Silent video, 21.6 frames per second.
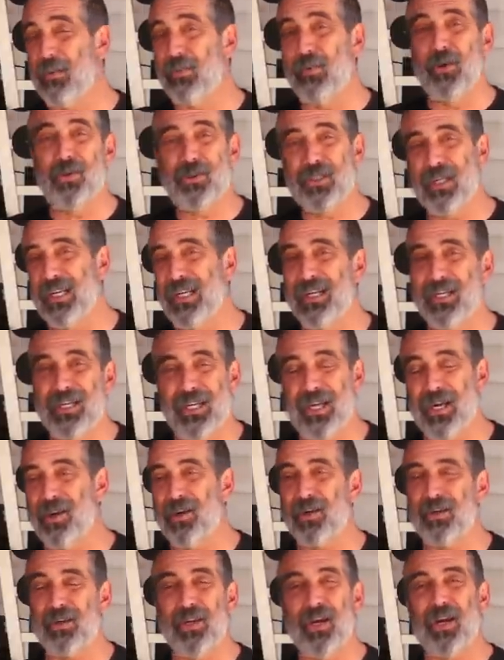they rotated
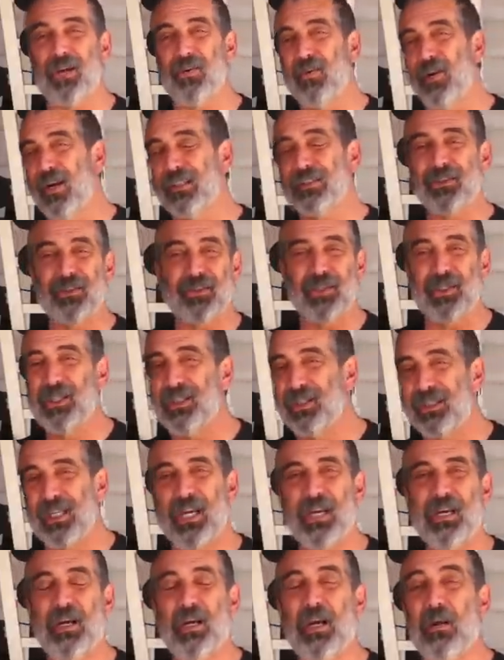counterclockwise and so you
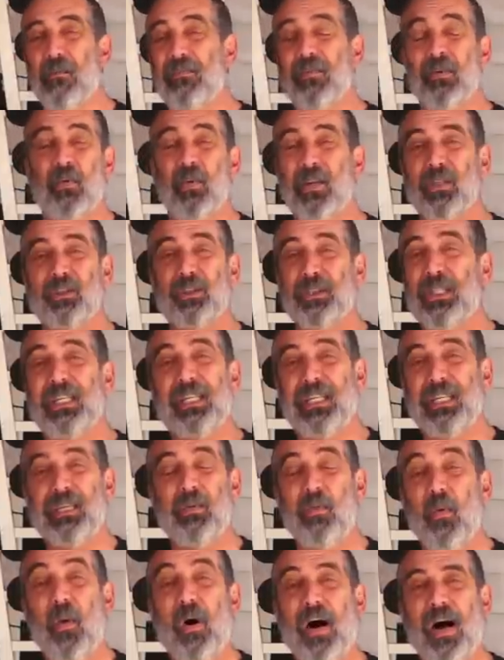say well gee
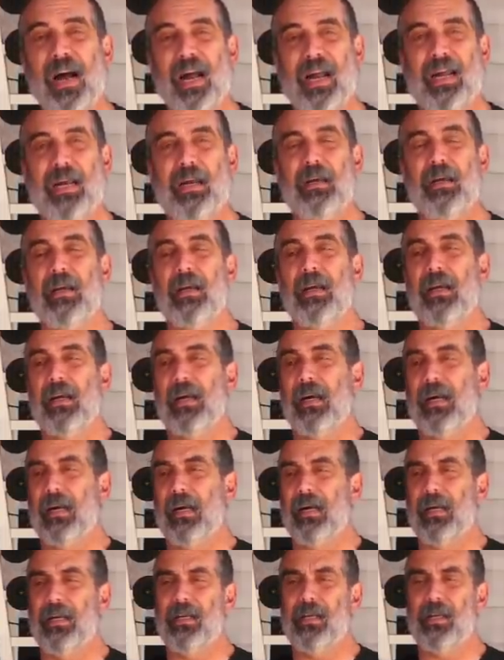why?
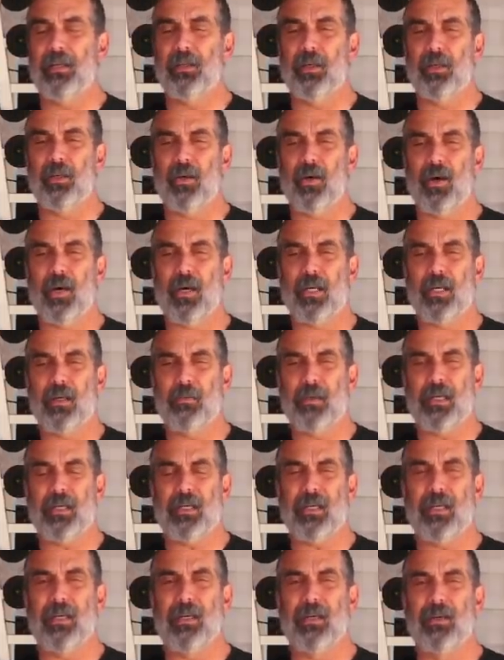Uh, another
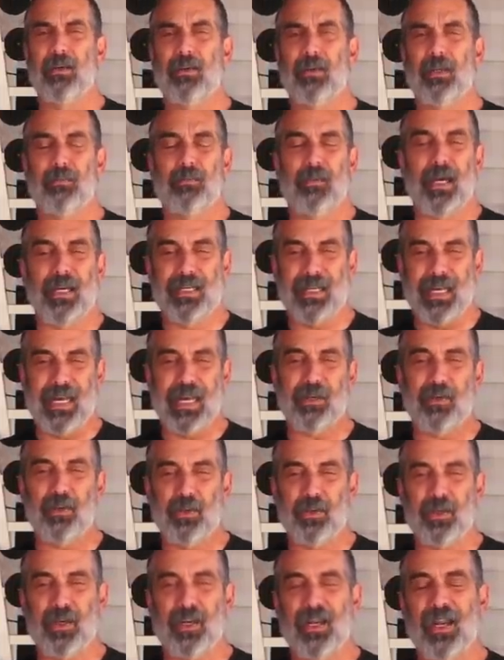argument is, and my dad
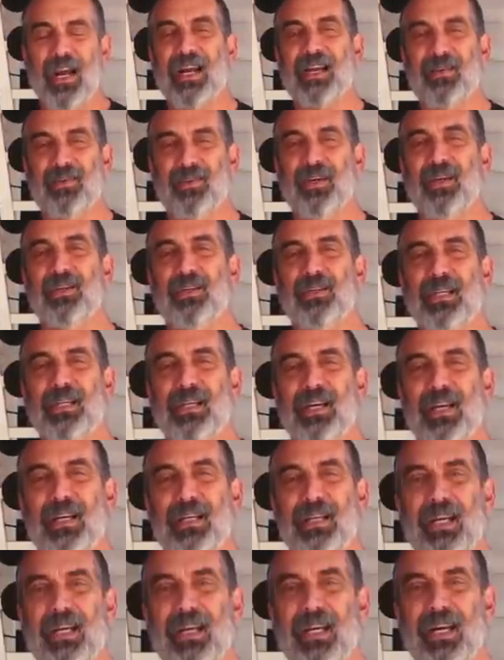used to like this, he got
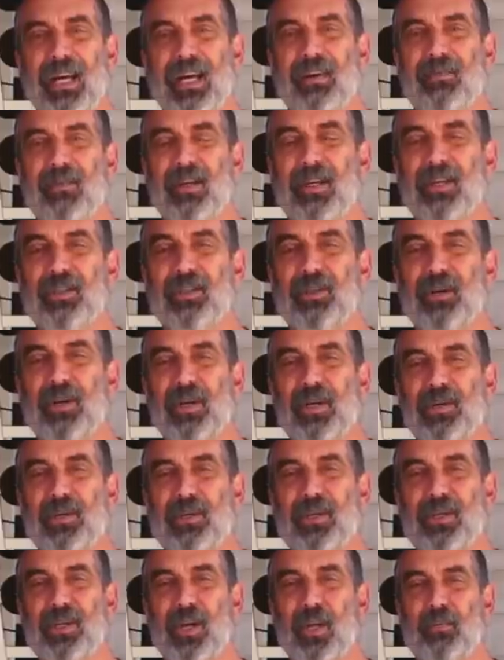a kick out of it, and so he
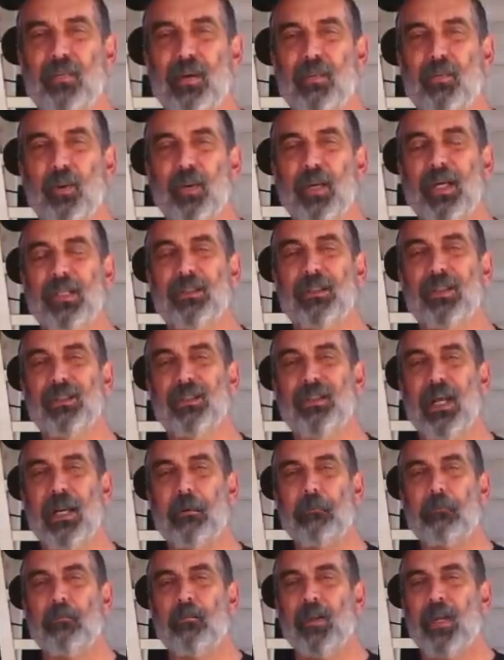used to tell people this, is
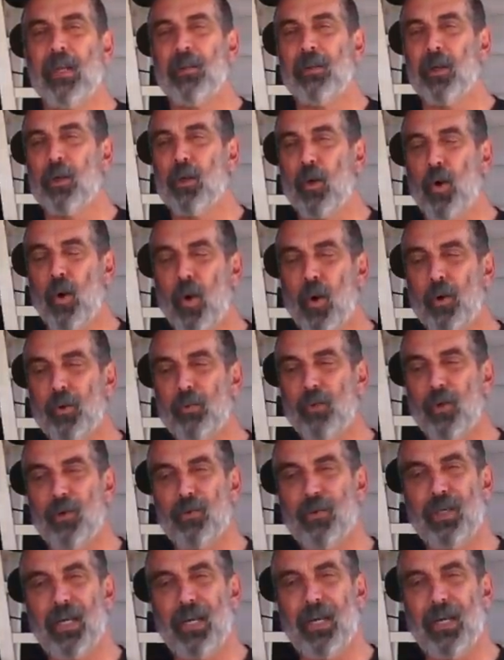that the Colt
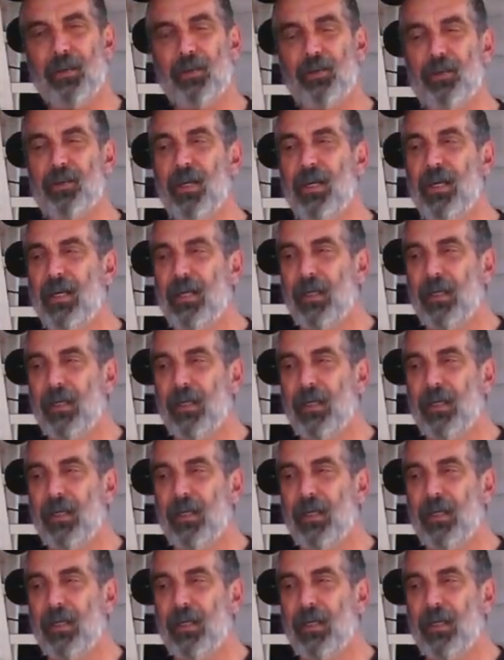rotates